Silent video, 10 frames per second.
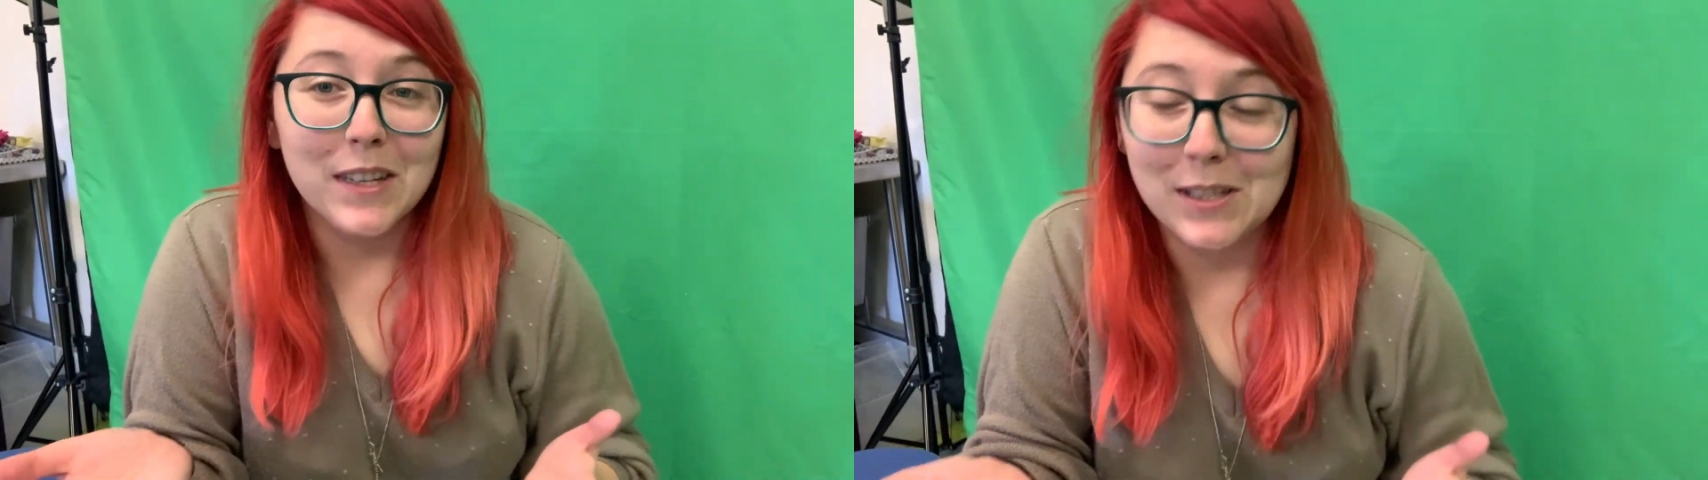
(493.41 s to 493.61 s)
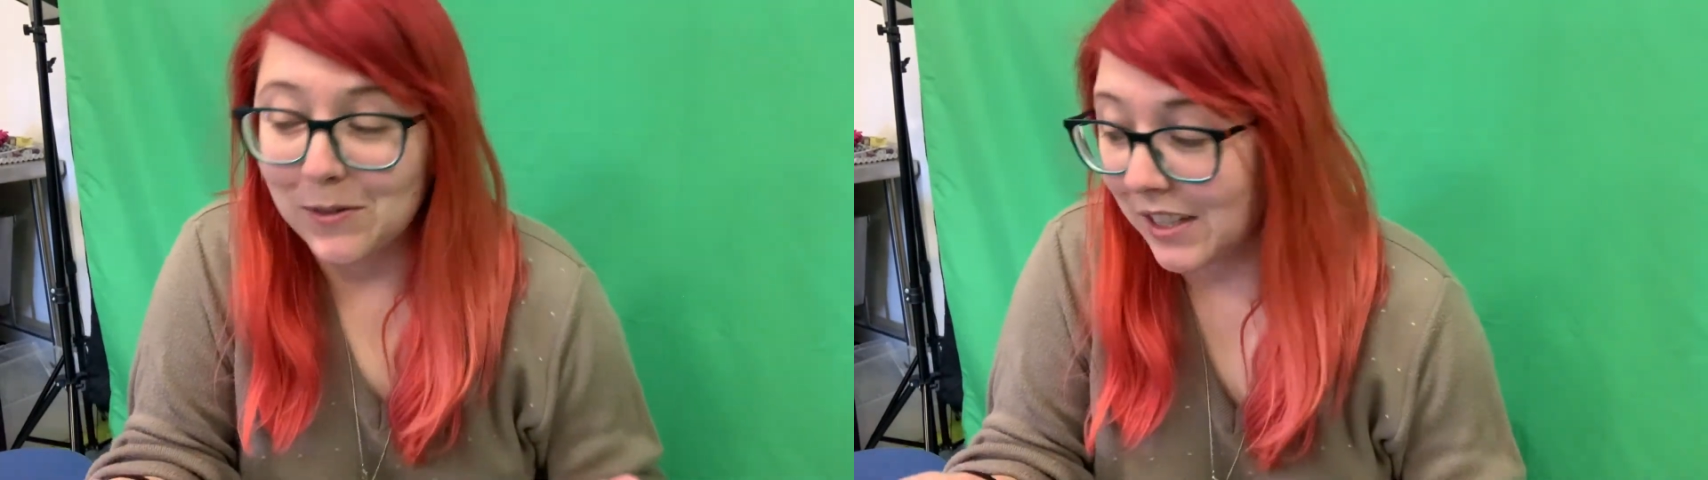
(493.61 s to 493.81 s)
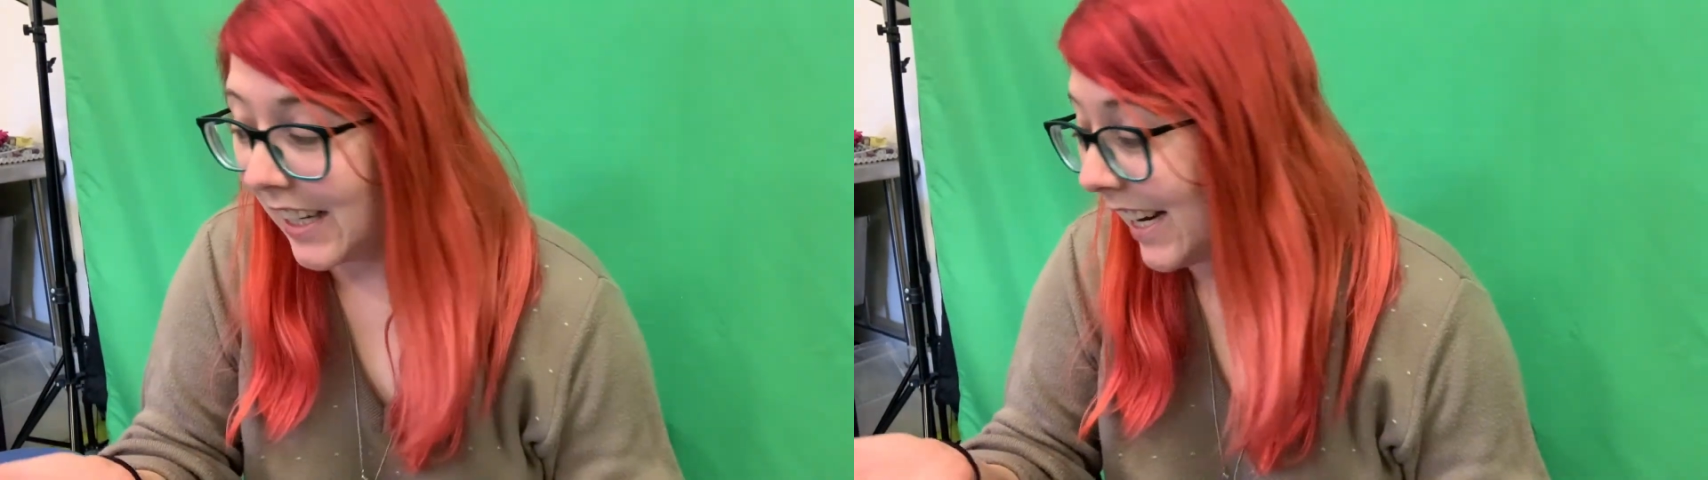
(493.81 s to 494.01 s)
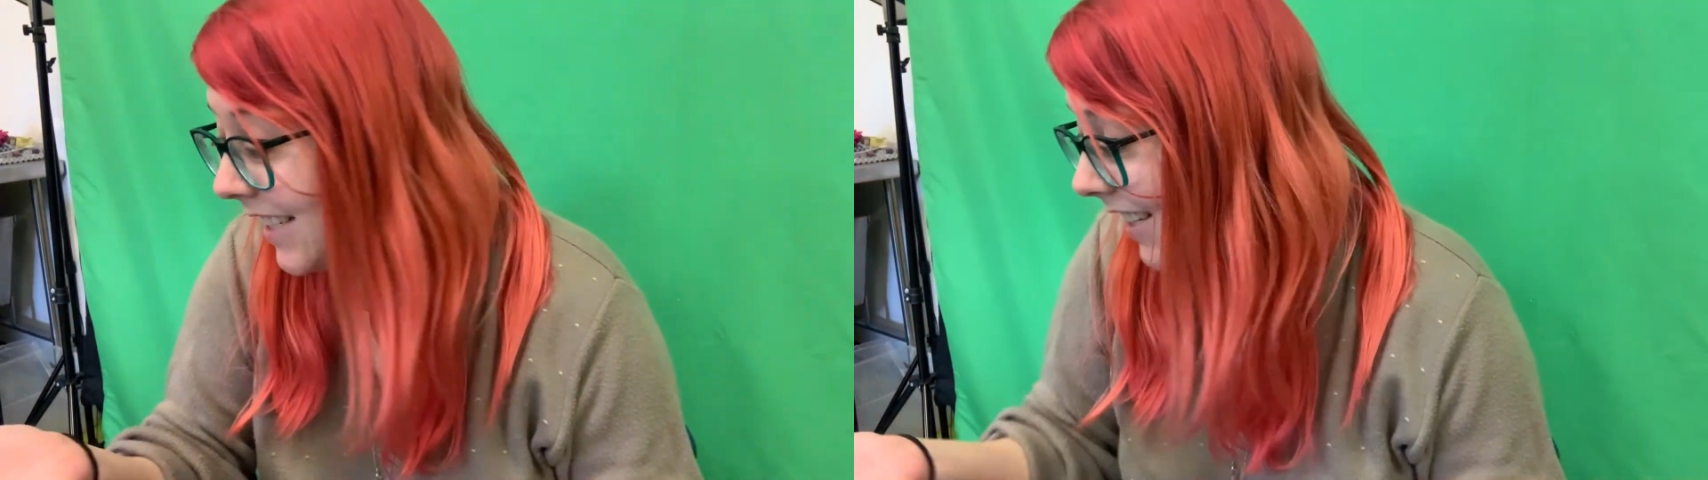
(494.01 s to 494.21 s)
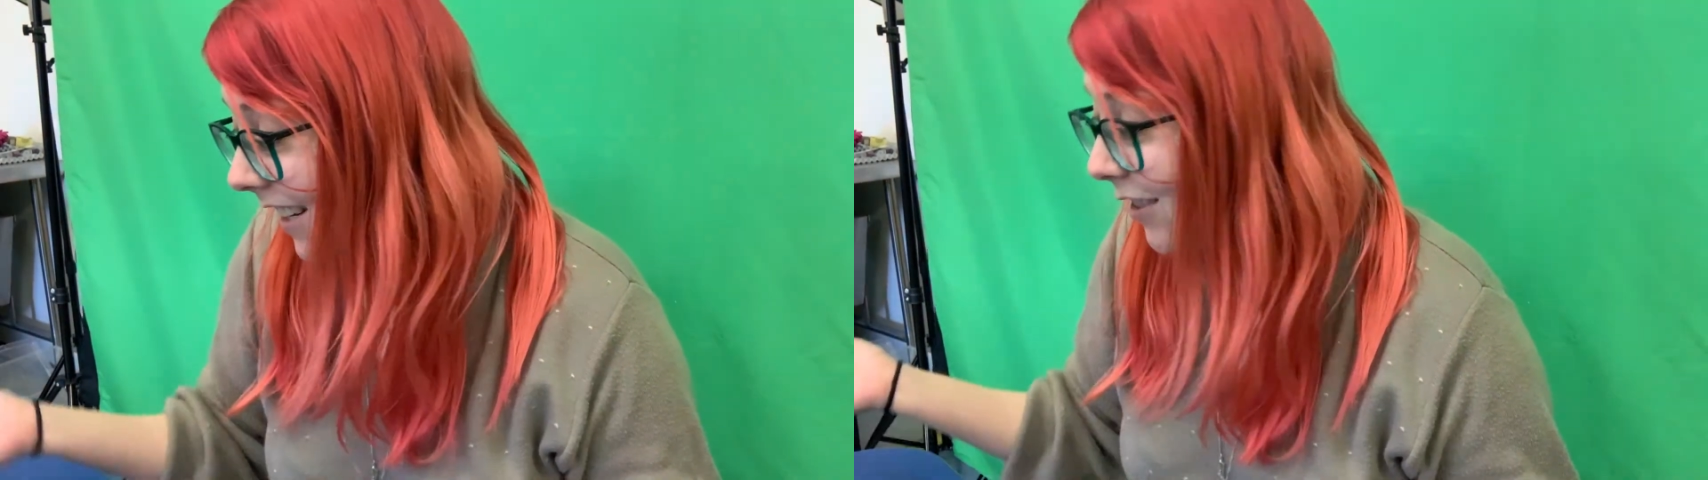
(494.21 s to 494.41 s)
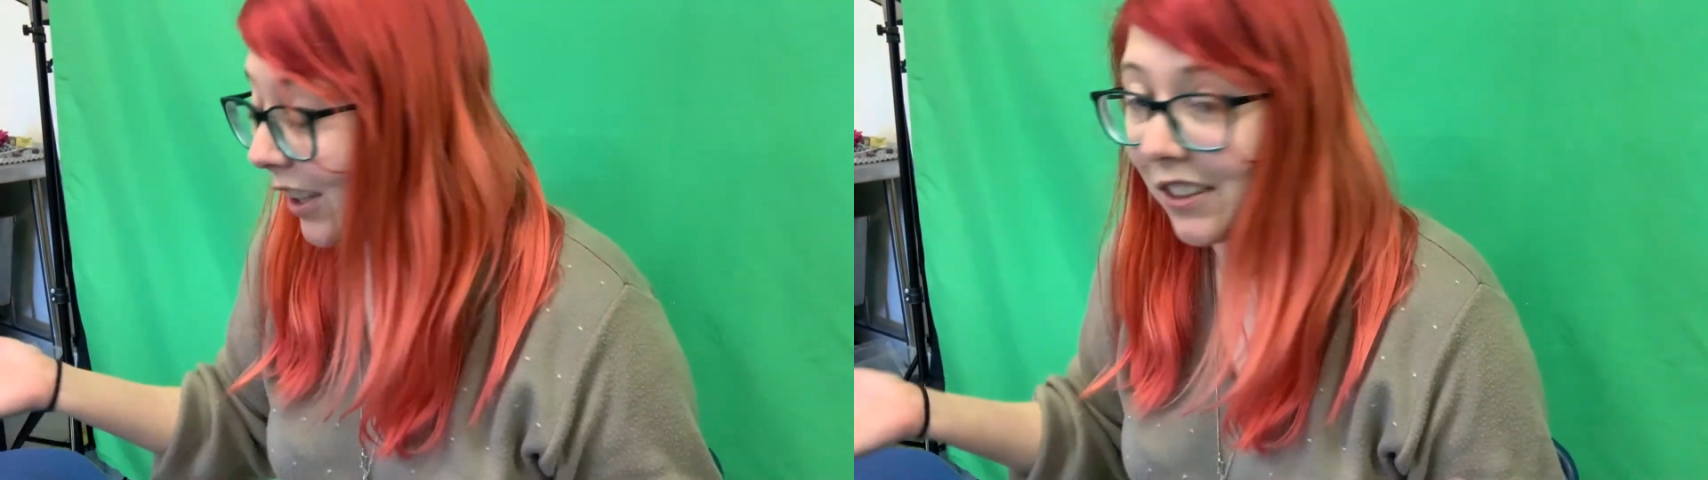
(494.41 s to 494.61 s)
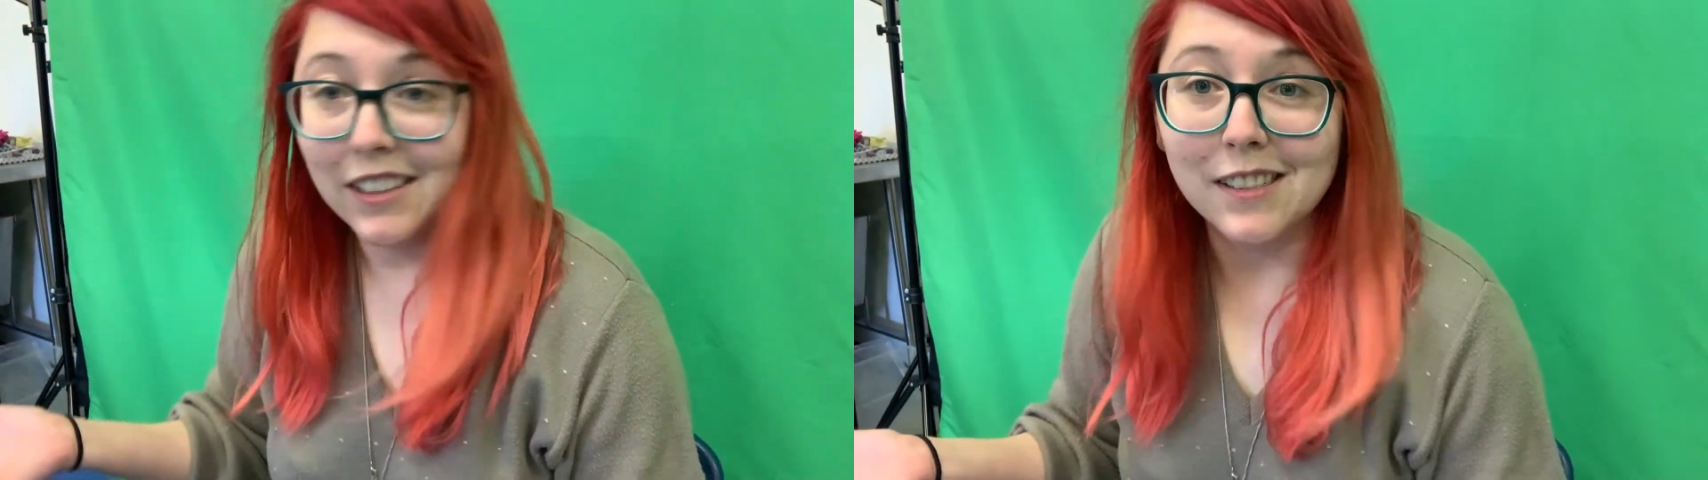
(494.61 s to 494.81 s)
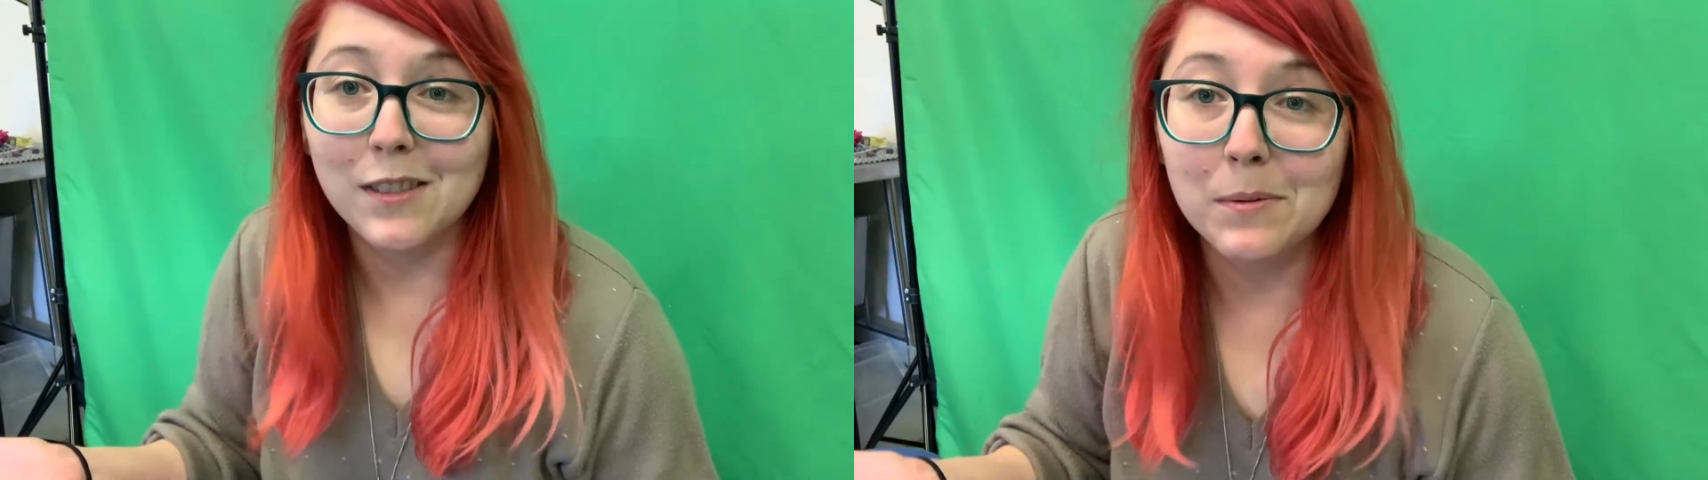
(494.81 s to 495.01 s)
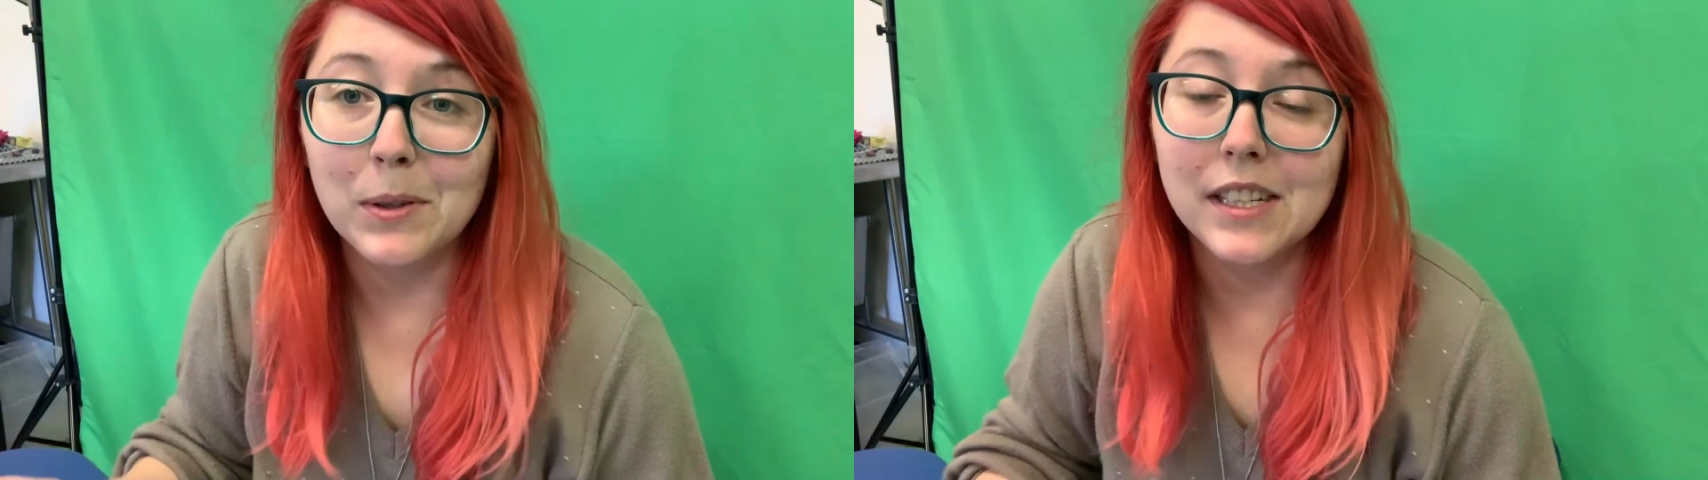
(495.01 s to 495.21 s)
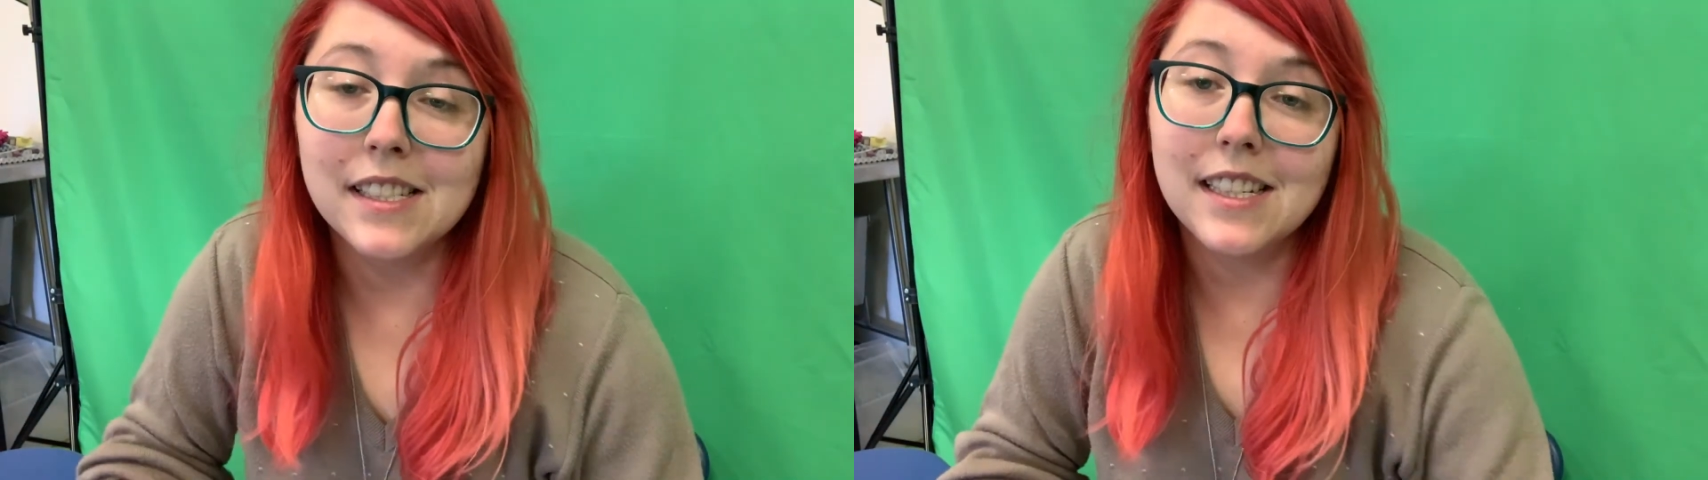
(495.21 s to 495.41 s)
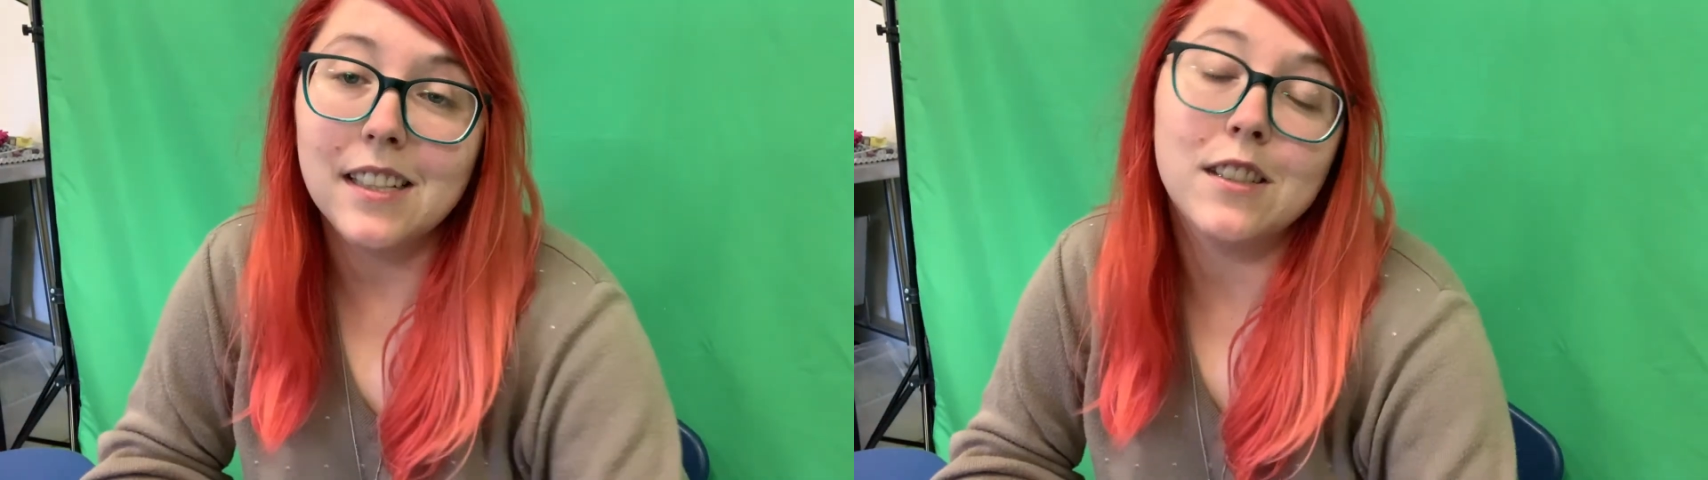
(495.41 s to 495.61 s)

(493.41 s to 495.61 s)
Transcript: It's really easy. Clearly, it's super easy.